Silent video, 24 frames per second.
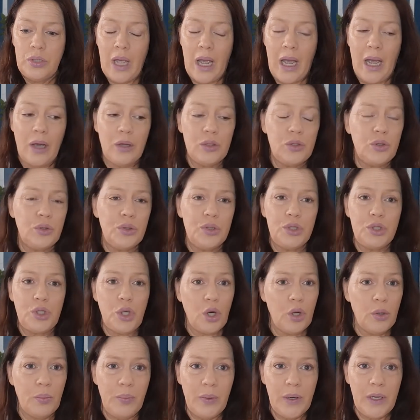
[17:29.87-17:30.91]
how to
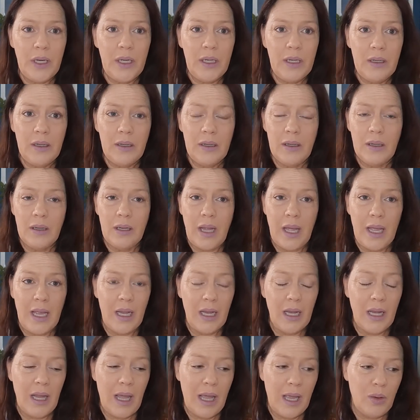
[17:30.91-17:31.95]
interpret
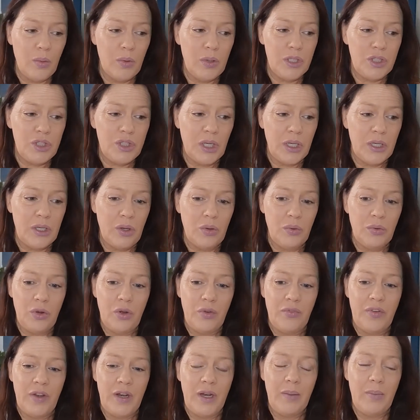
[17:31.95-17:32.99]
light language. I don't know
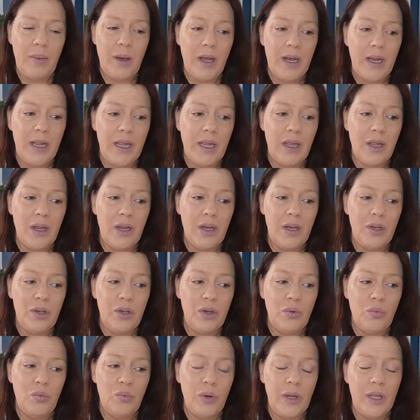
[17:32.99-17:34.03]
if anybody can,
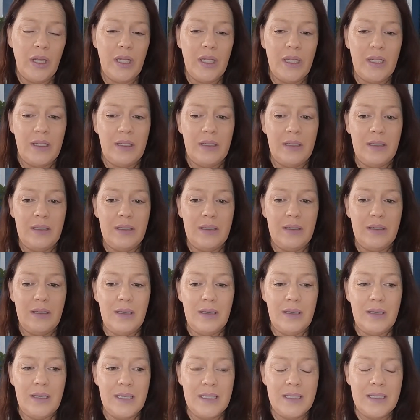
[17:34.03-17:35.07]
really
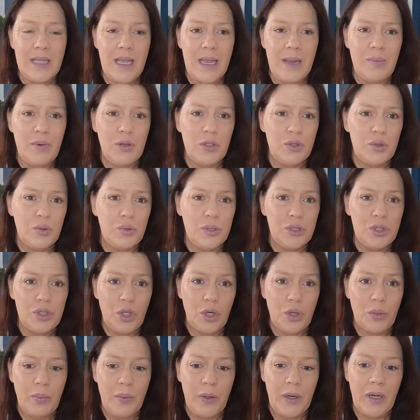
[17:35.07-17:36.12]
is able to
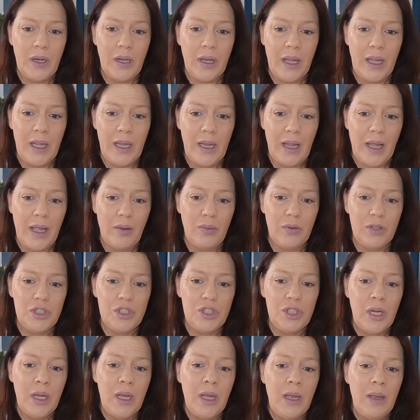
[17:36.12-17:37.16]
interpret light
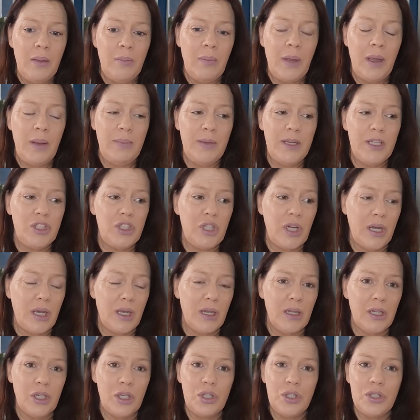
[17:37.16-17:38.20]
language. Maybe
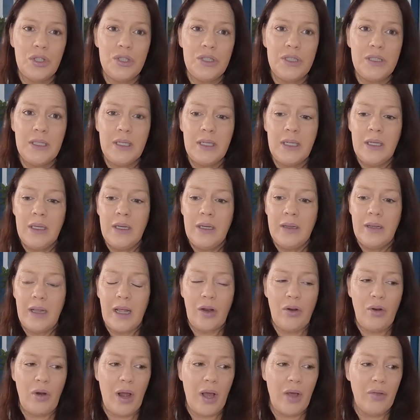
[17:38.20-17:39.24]
channelers
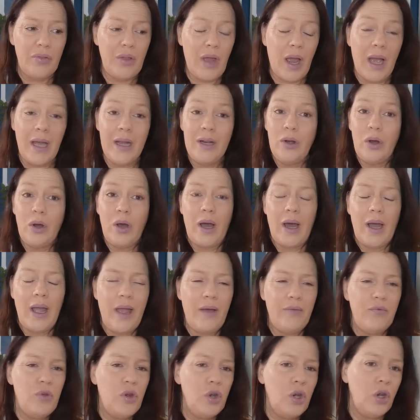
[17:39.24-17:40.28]
that are out there. I don't, I
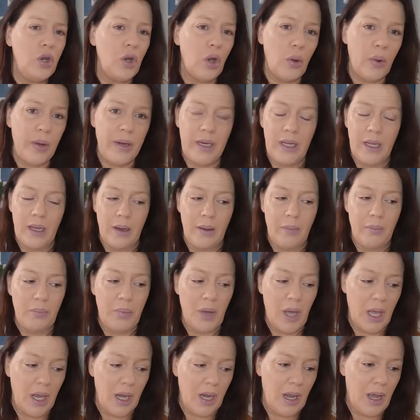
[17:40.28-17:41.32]
have no idea,
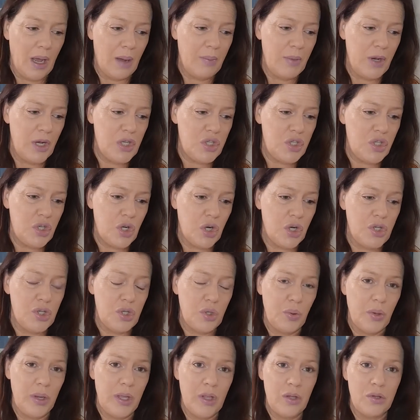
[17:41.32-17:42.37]
but I'm going to start
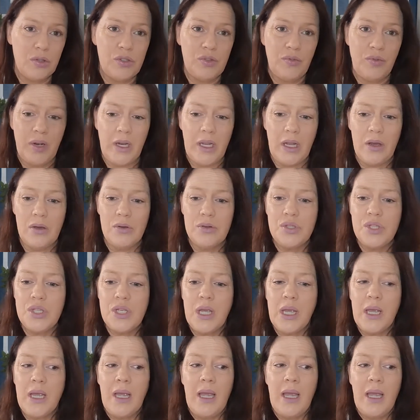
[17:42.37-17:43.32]
doing those videos,